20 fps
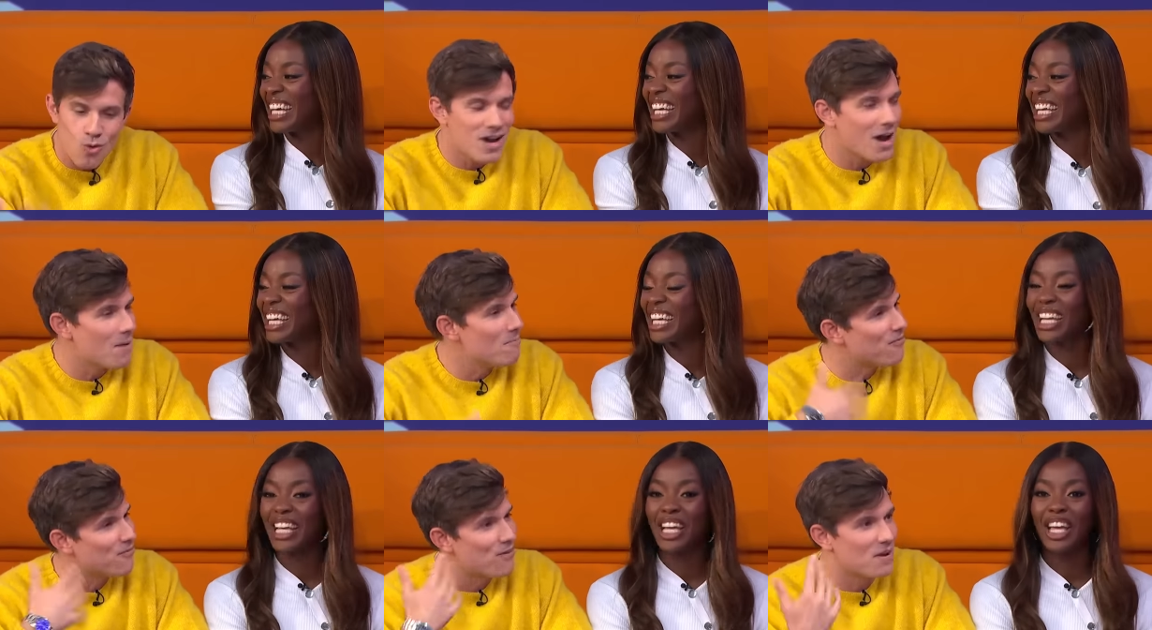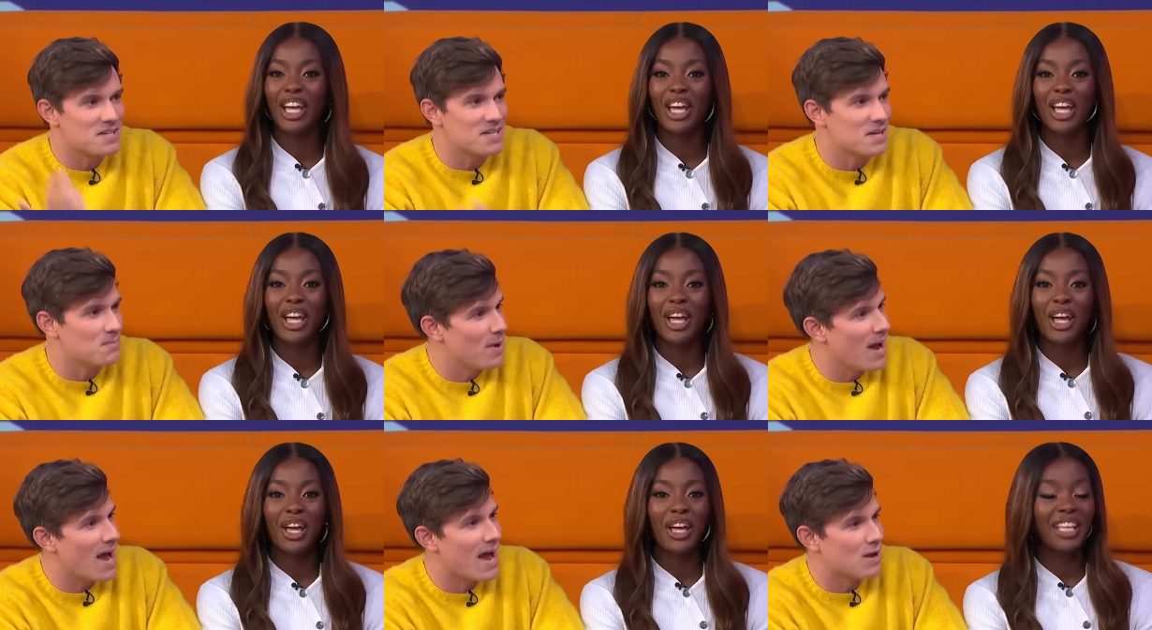Speaker 1: come flooding
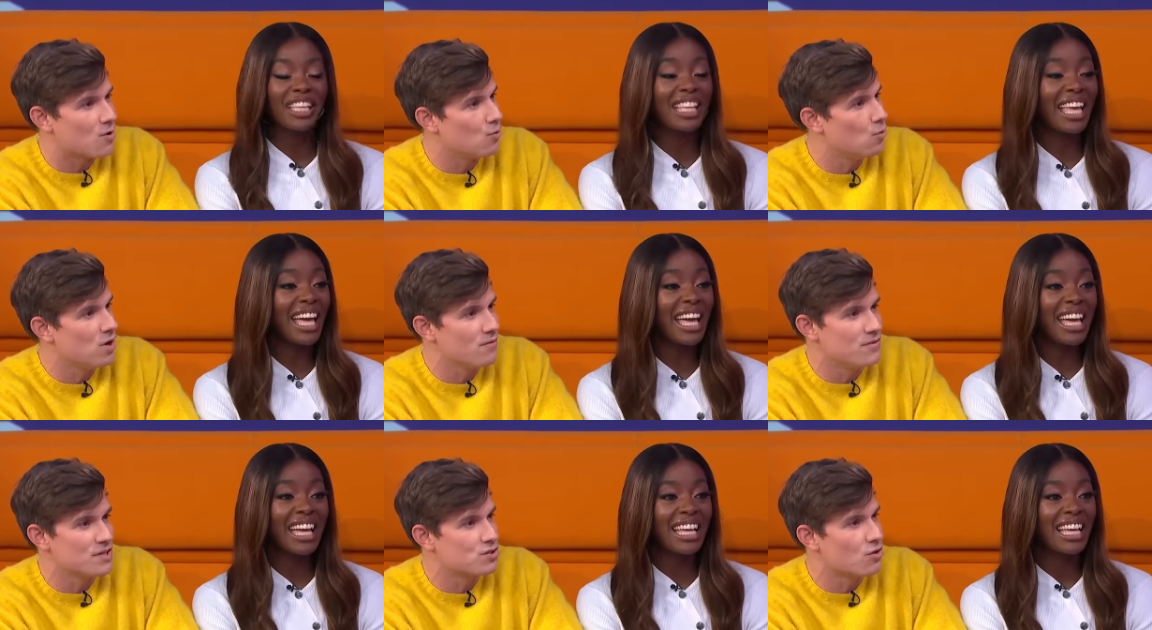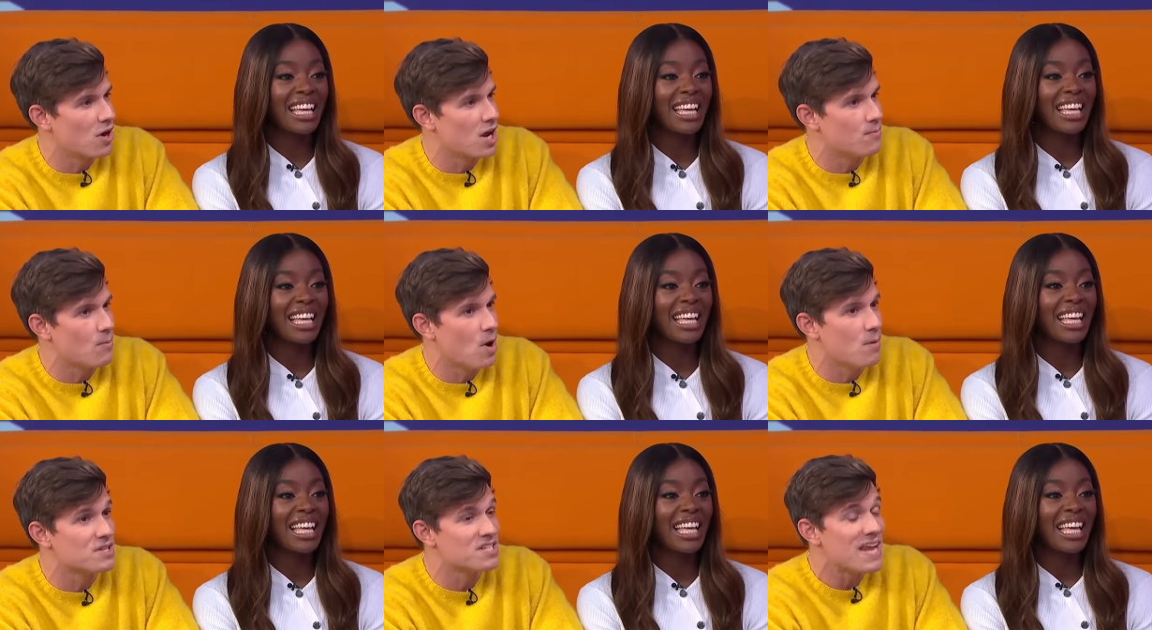back. Yeah, all of his great
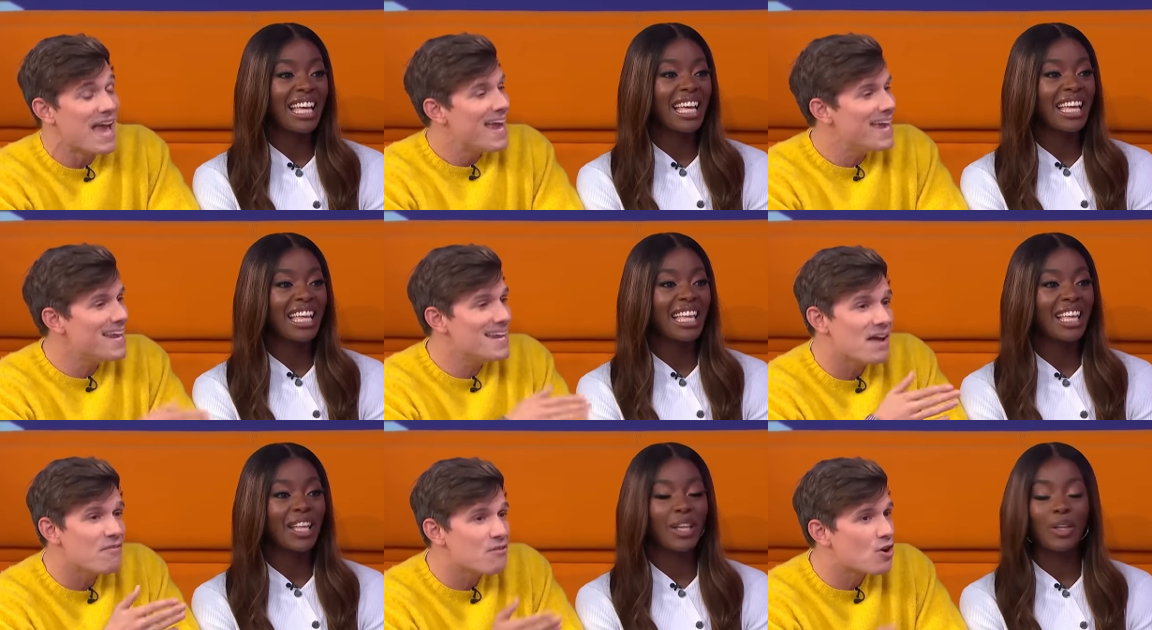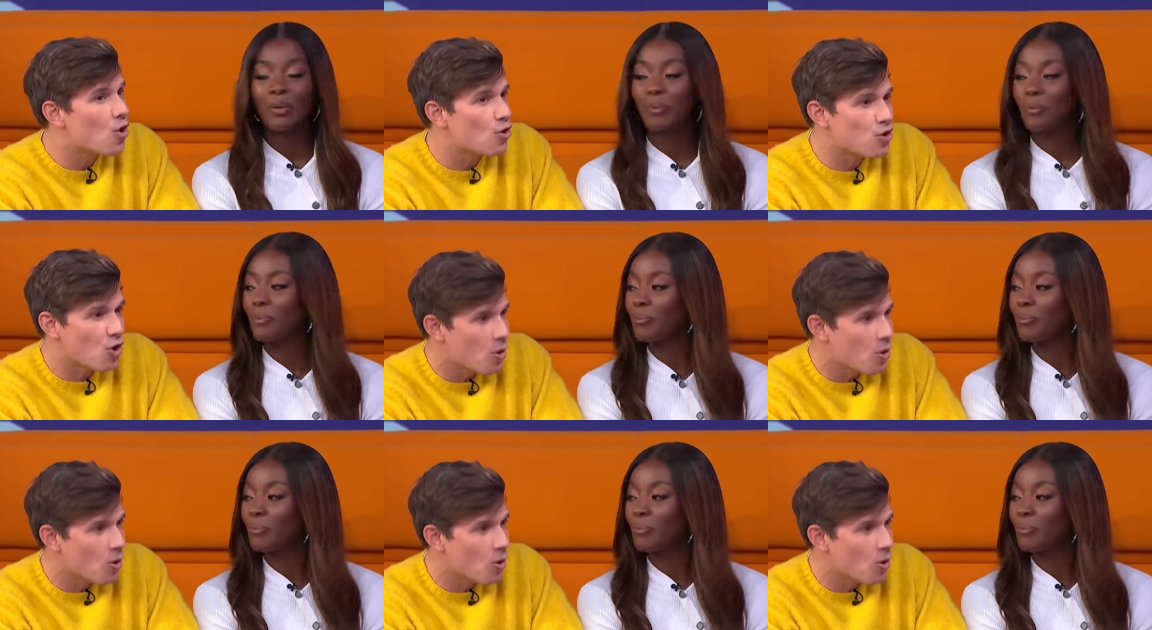amazing. moments. He never got